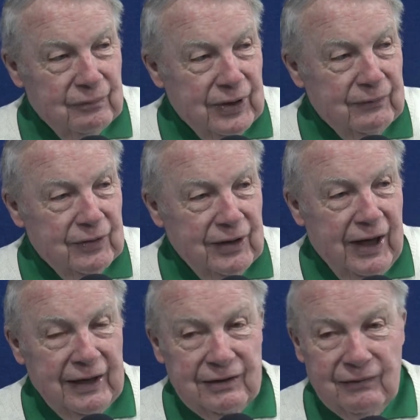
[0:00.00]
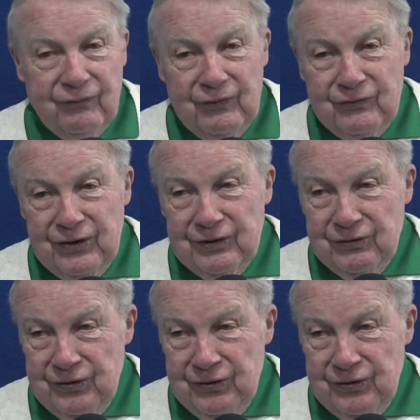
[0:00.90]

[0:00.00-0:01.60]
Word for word: believe it or not, the 50th